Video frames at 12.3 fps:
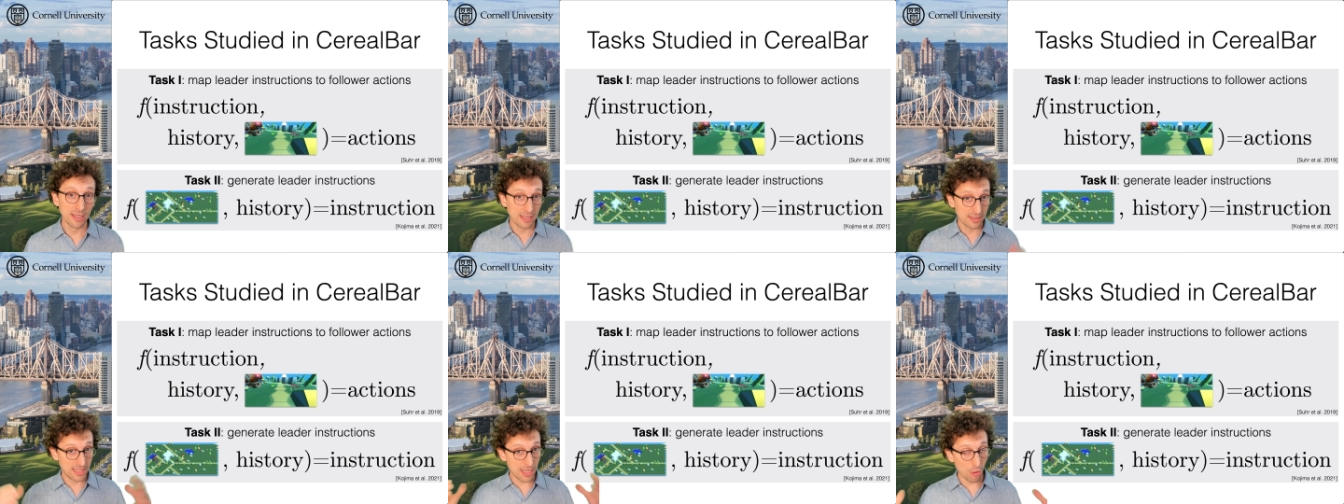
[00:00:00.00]

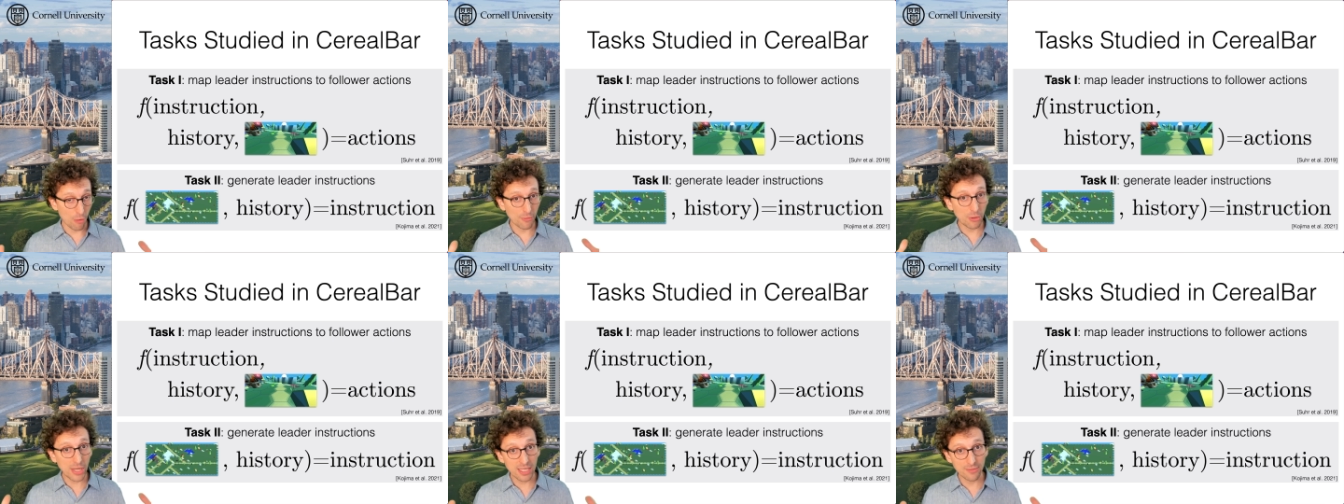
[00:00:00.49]
the
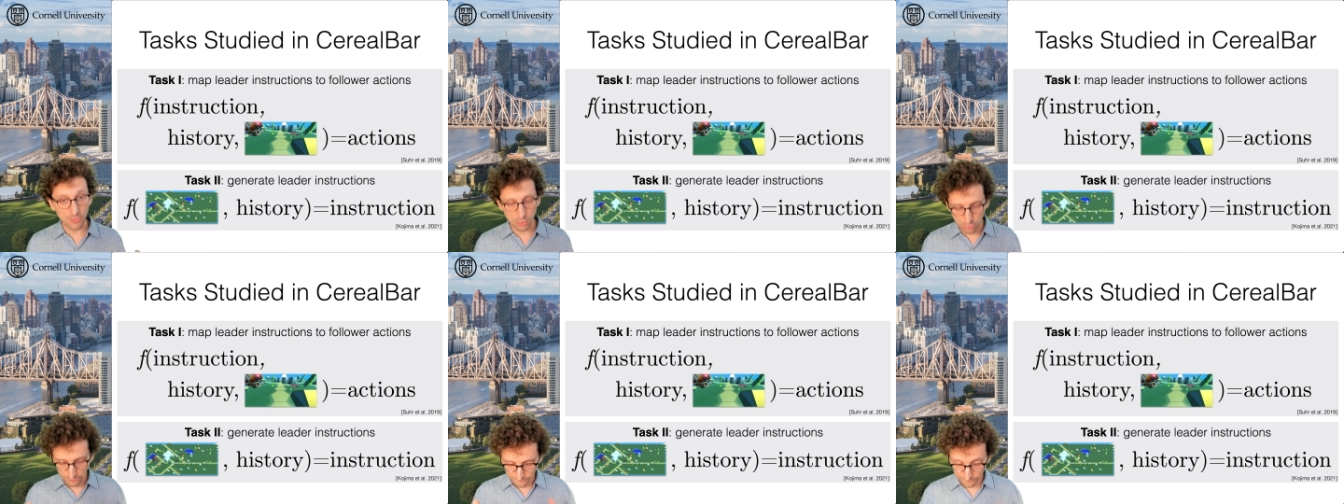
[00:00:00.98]
overhead
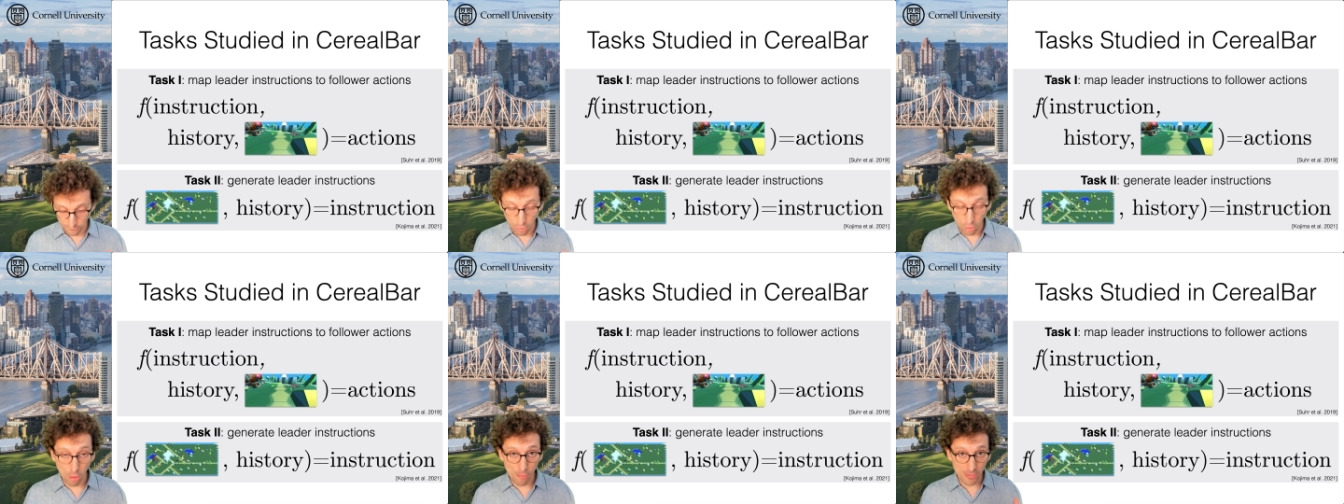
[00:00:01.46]
view
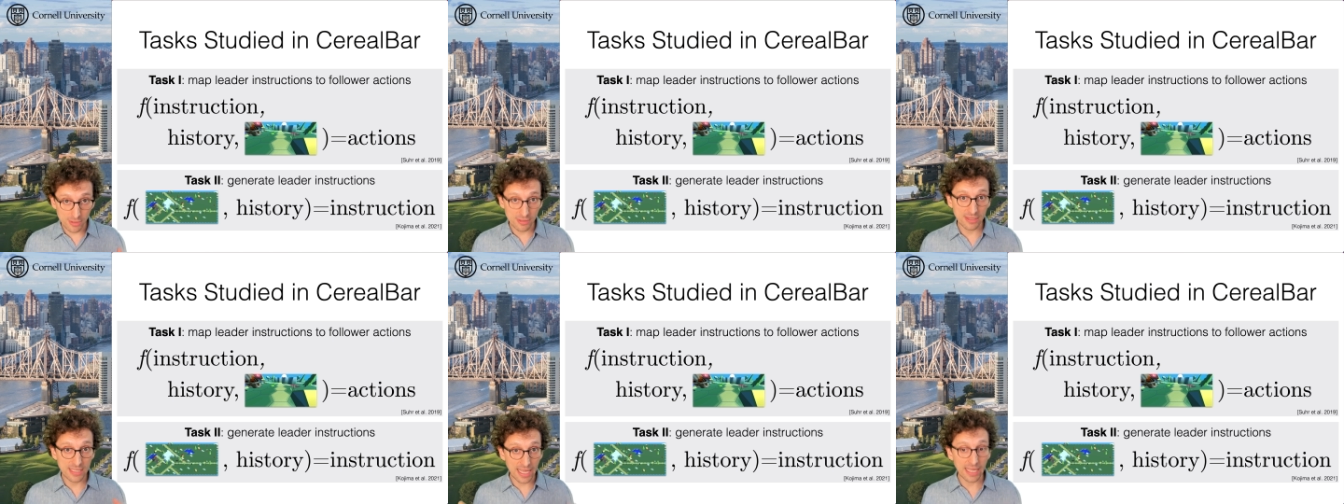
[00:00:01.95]
from
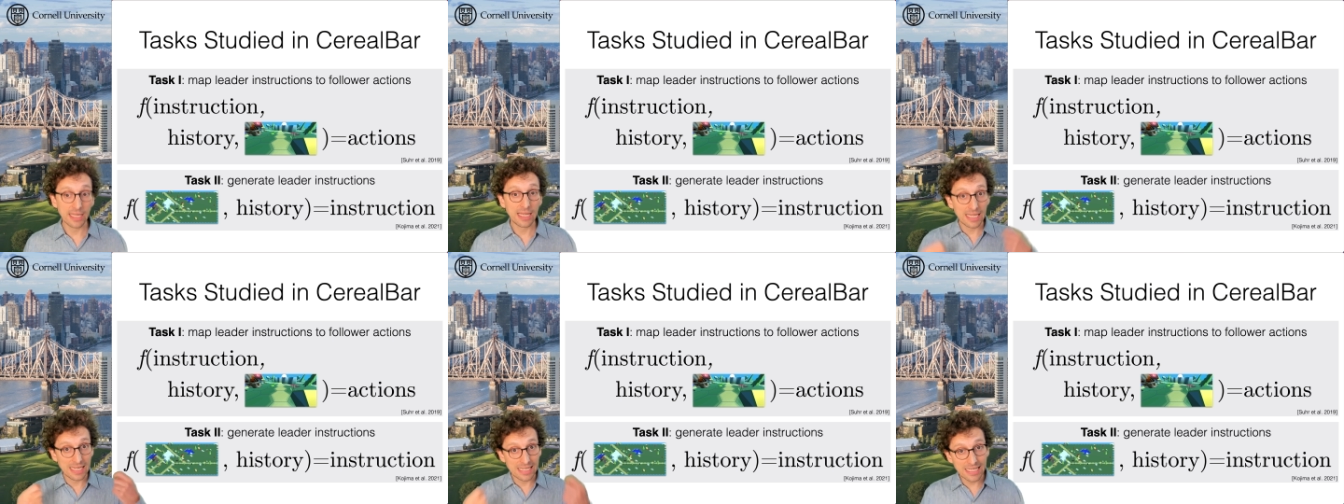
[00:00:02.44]
the
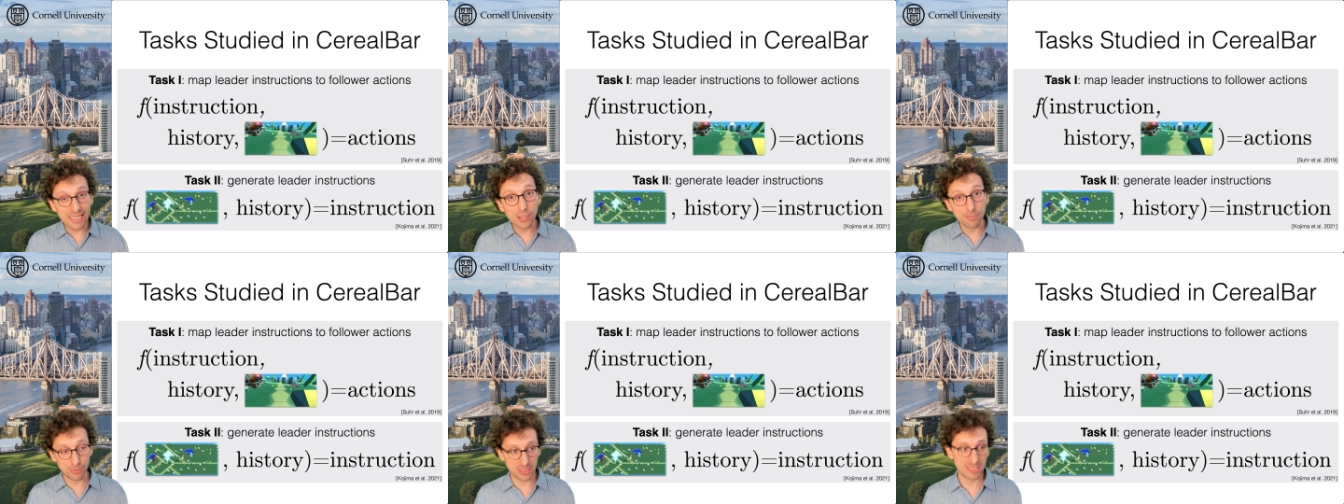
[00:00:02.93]

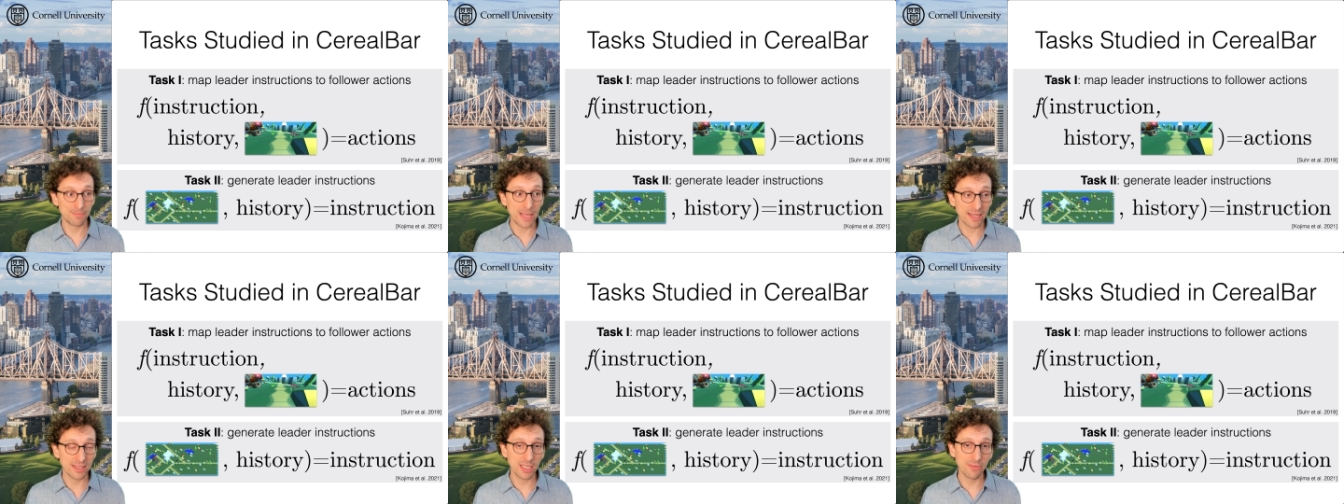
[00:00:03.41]
leader
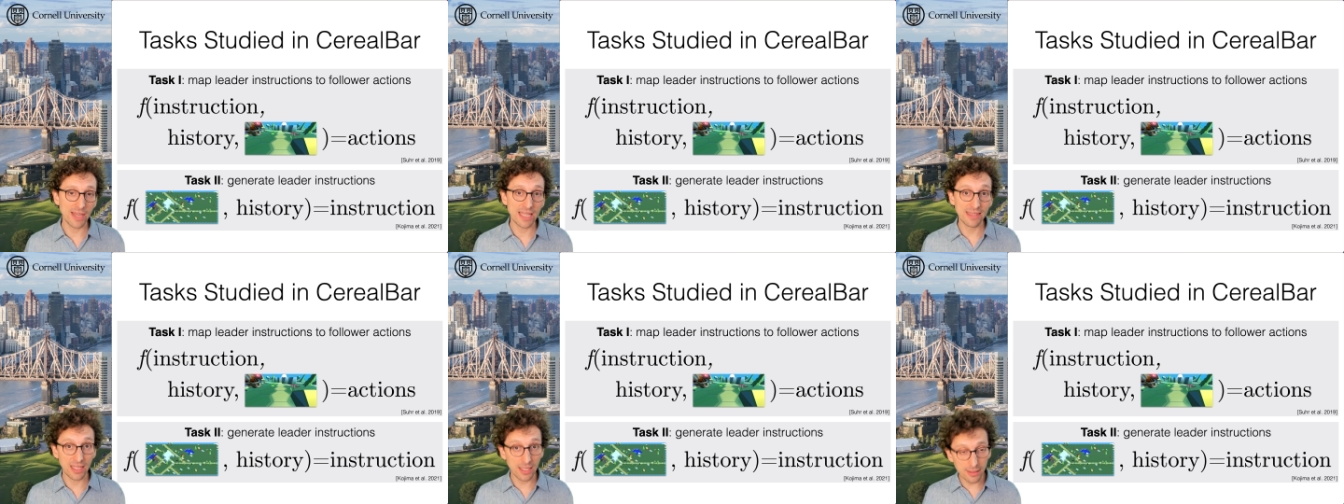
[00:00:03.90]
perspective
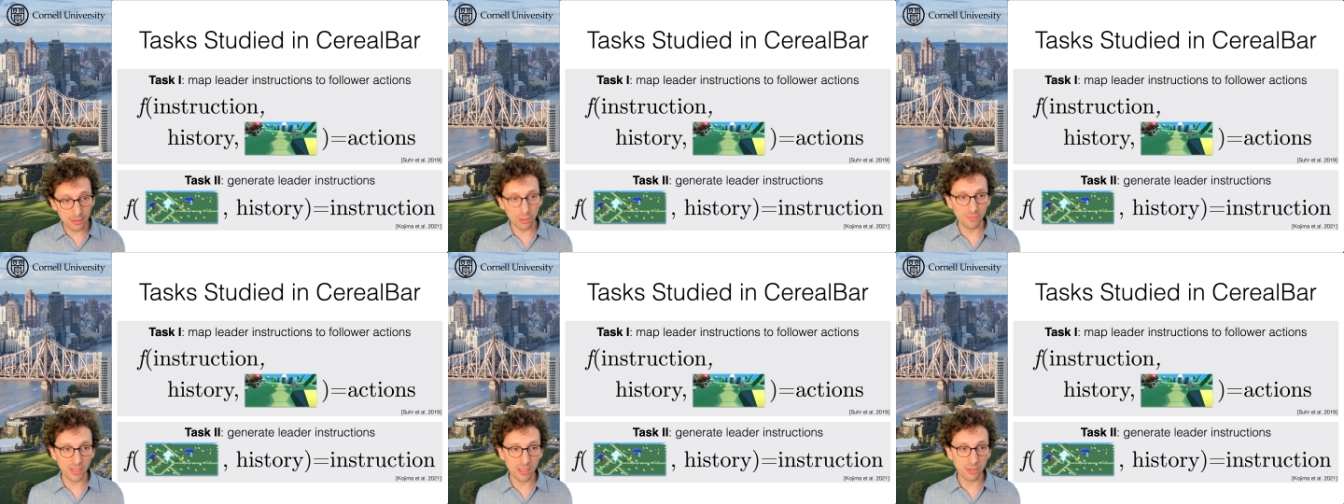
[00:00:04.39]
and the history
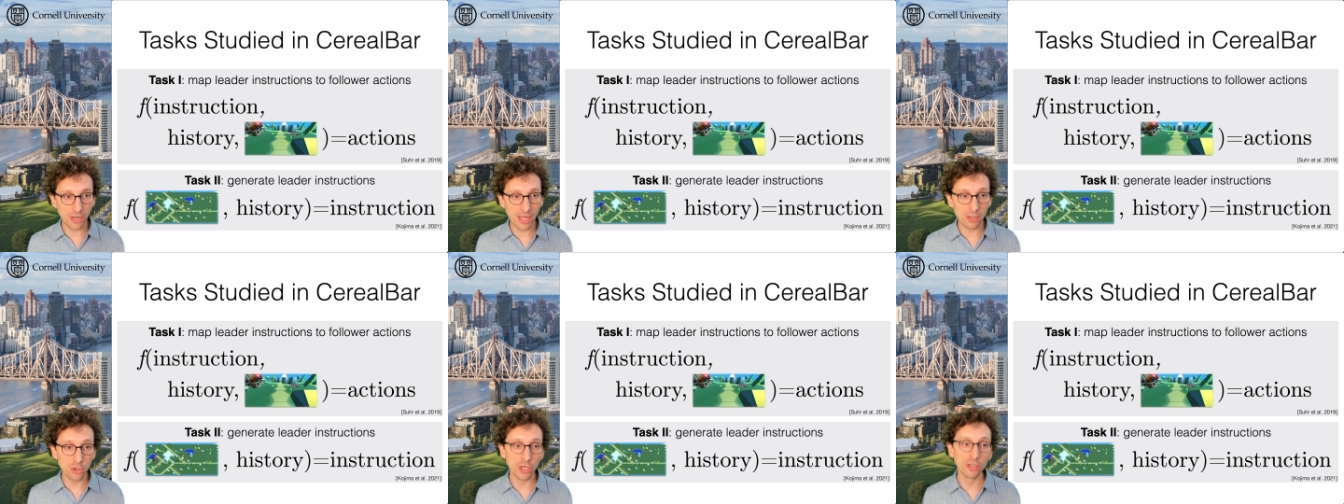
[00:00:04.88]
of the
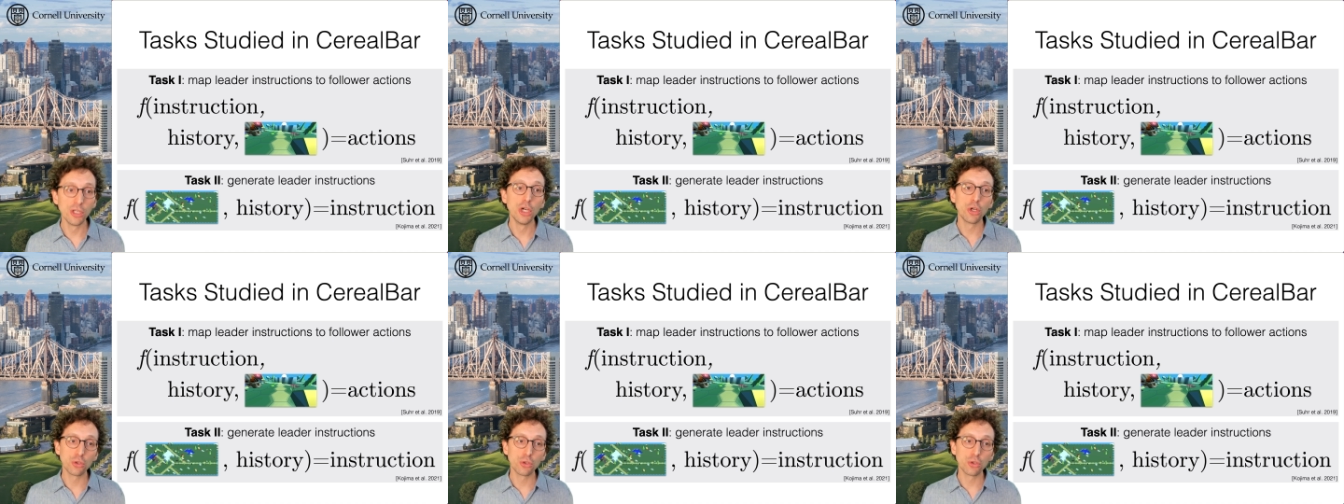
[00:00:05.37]
interaction